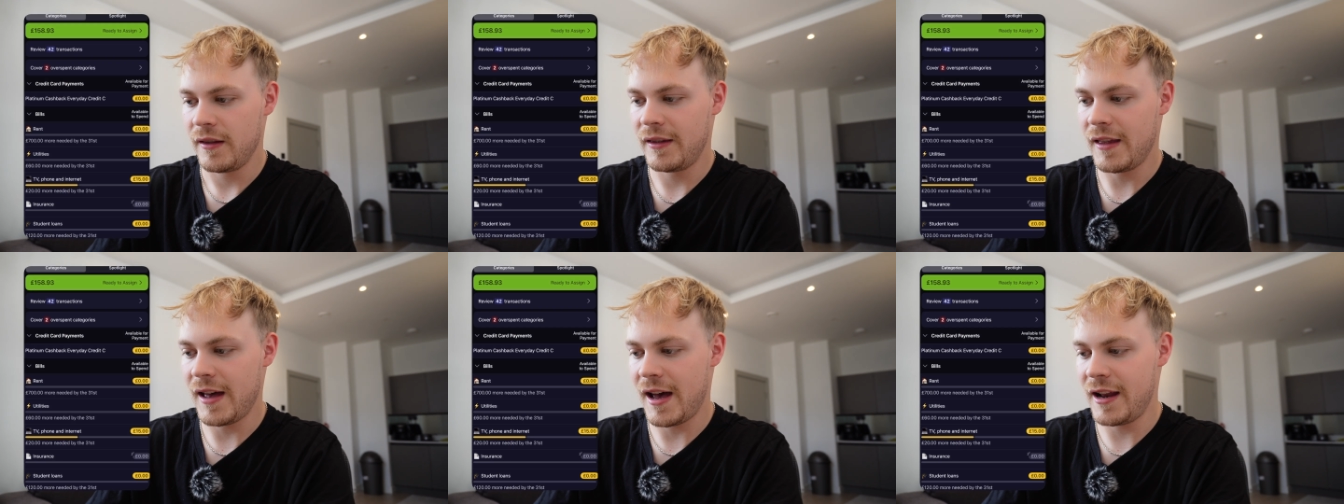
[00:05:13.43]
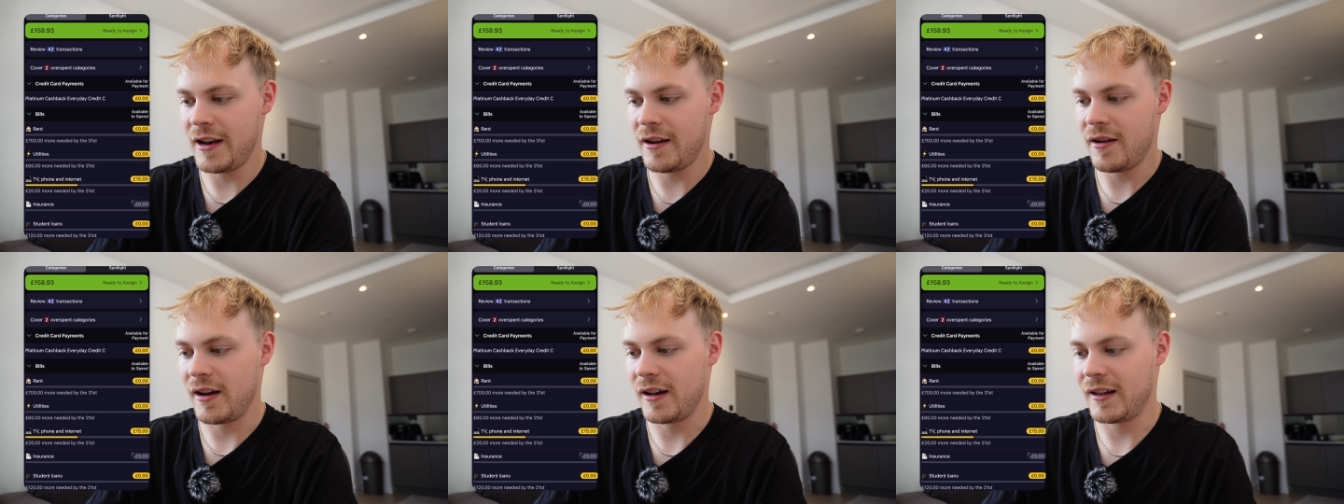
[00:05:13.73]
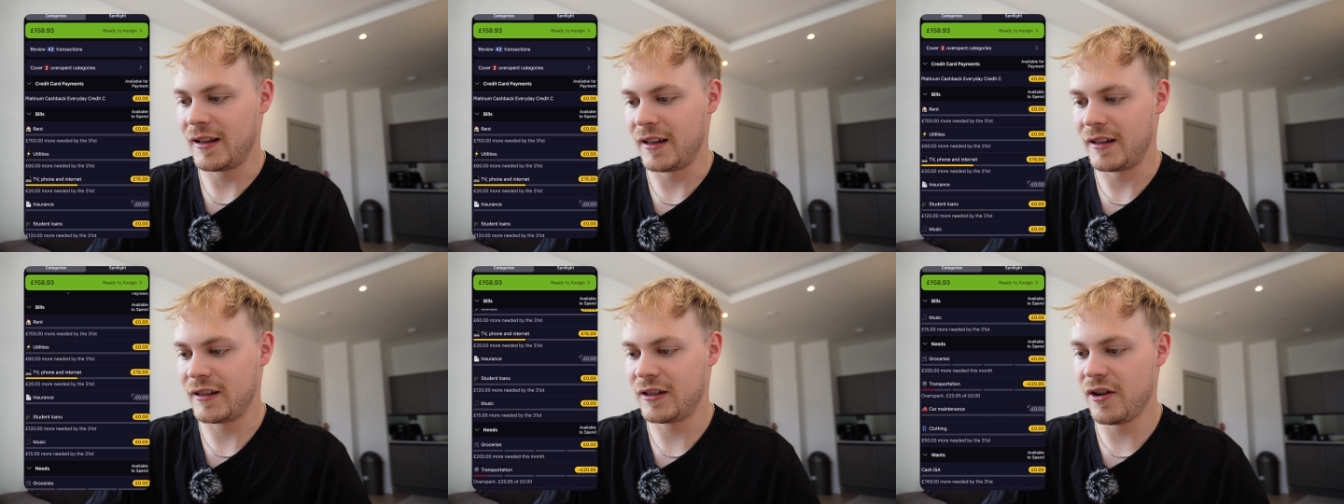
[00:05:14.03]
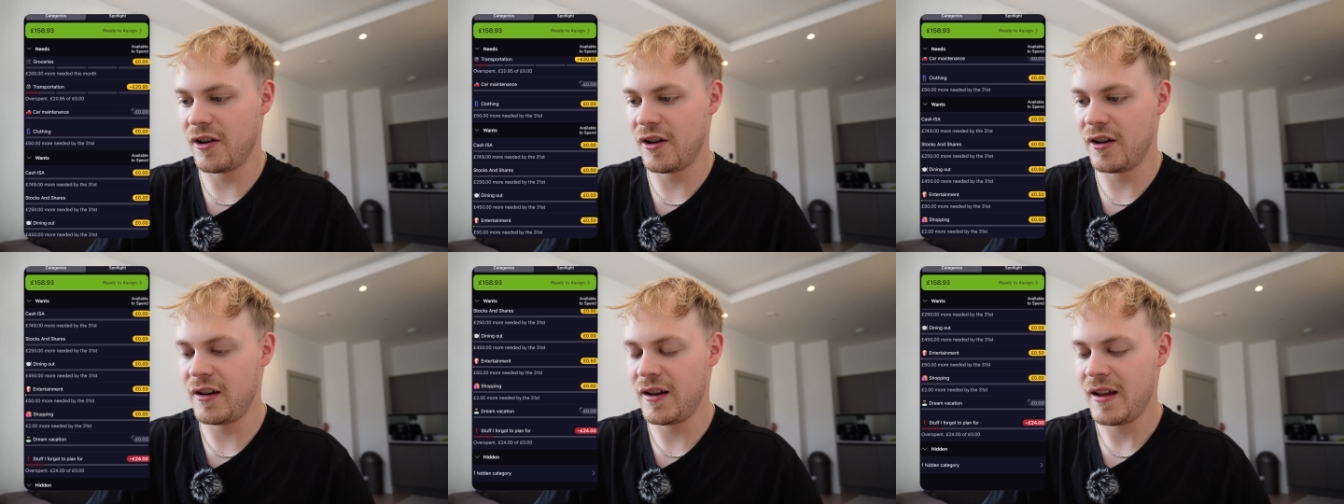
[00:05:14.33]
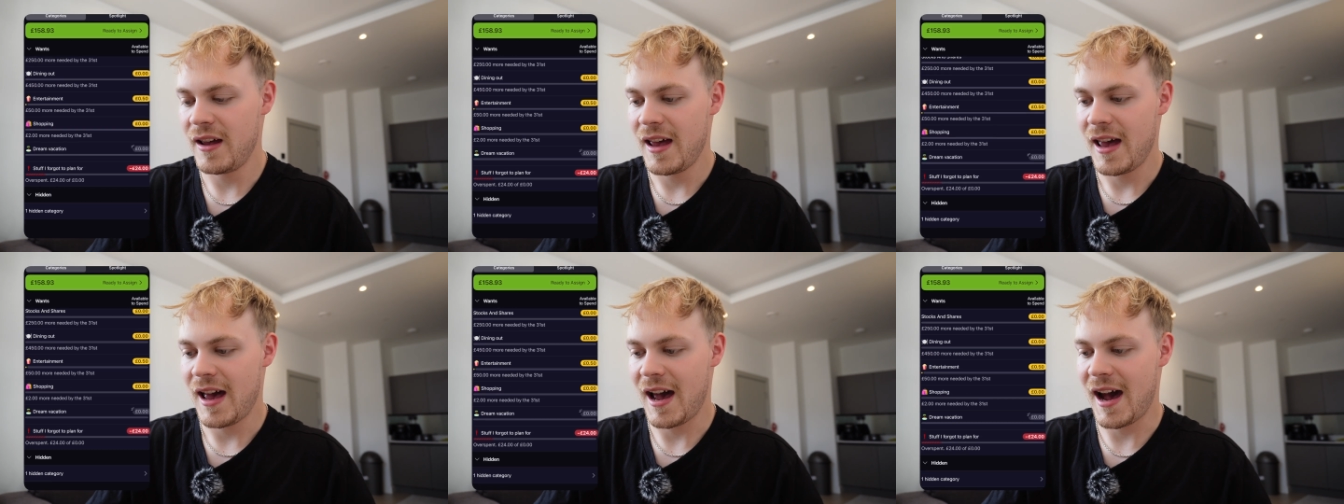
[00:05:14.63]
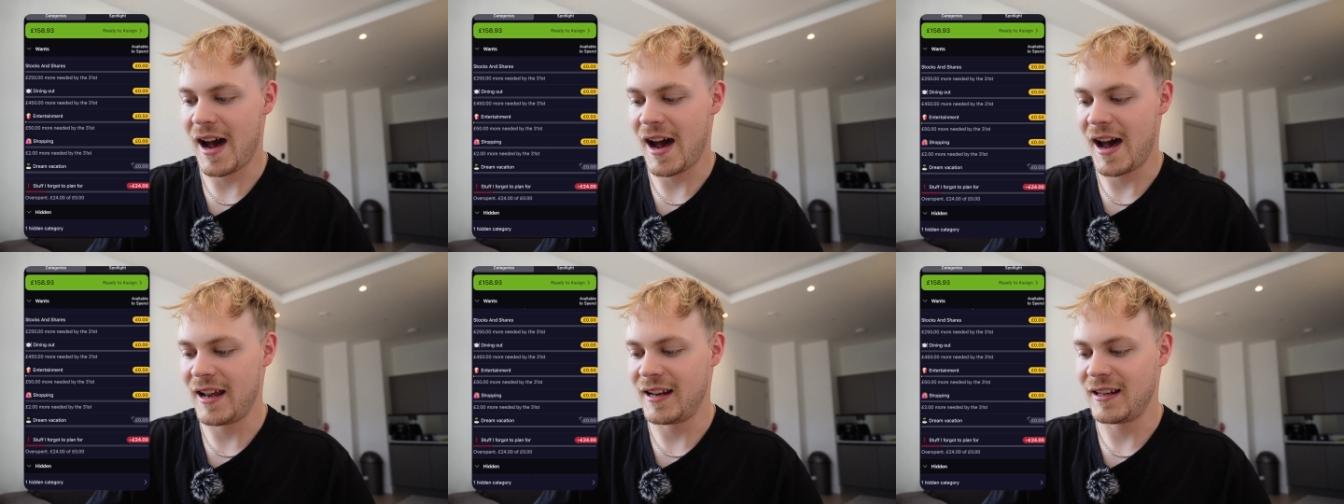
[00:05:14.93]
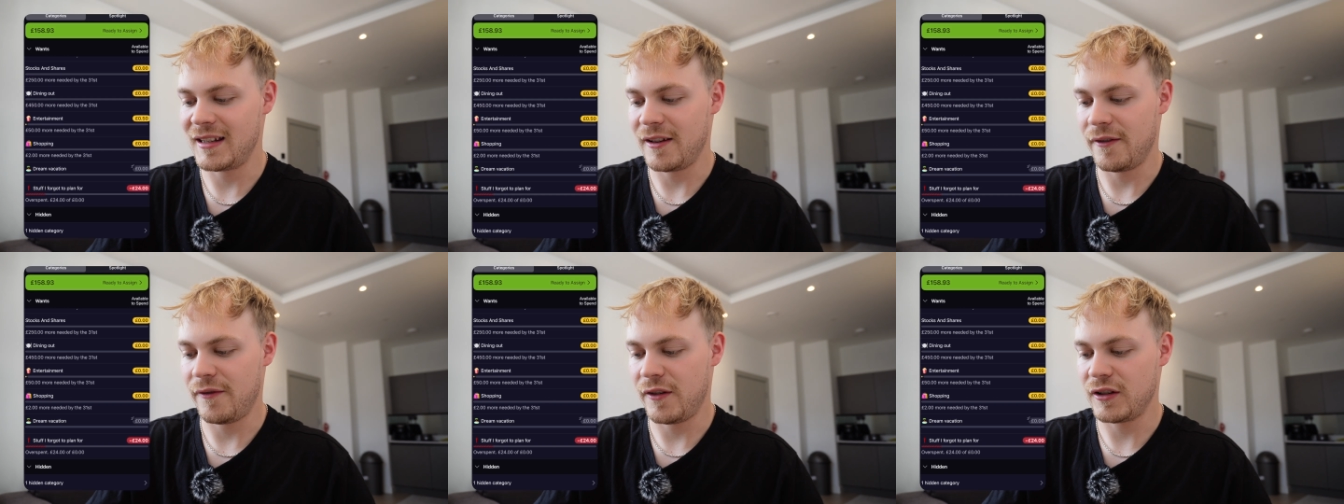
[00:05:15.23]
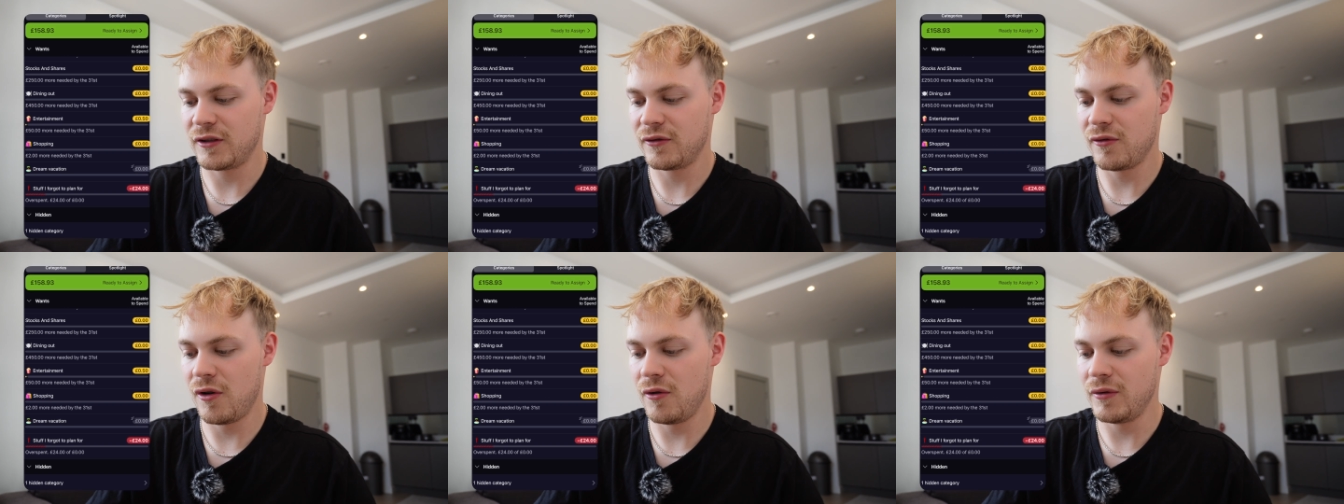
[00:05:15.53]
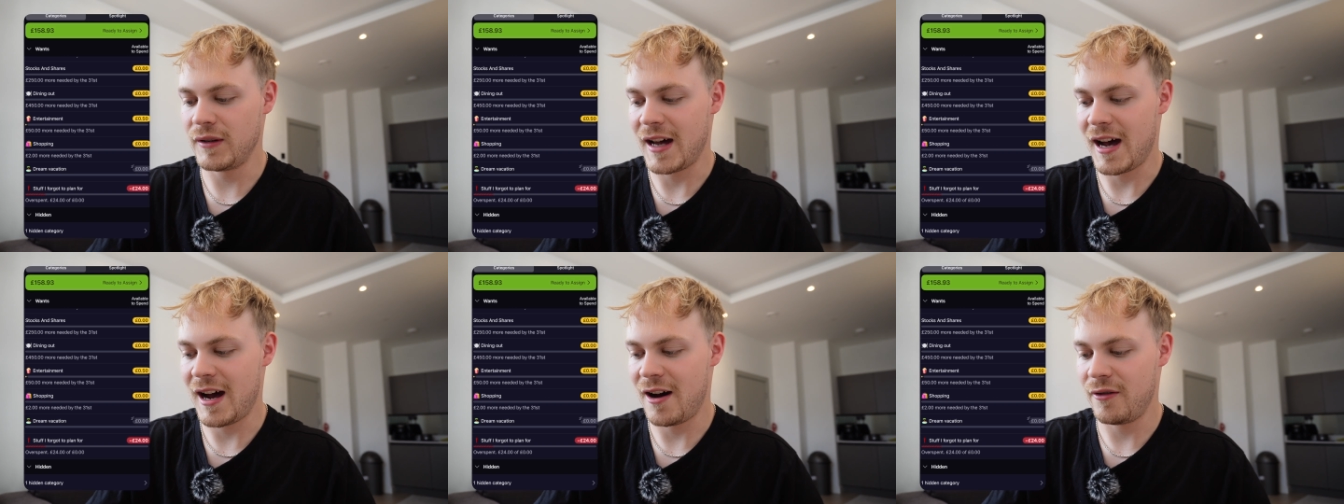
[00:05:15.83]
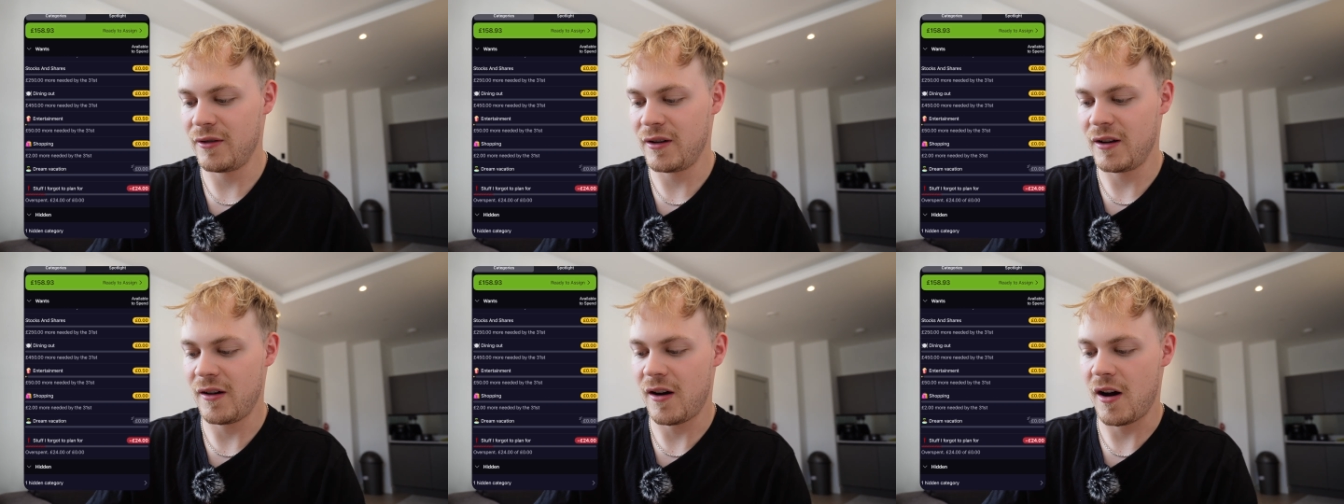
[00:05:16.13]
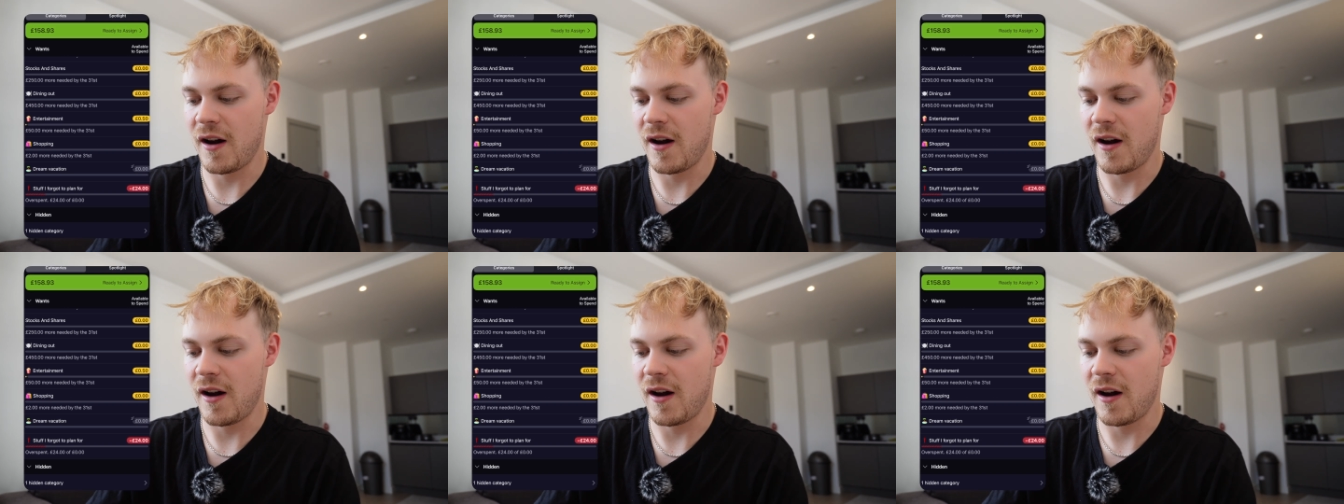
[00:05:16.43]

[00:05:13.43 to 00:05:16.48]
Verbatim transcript: Then I click done and if I scroll down,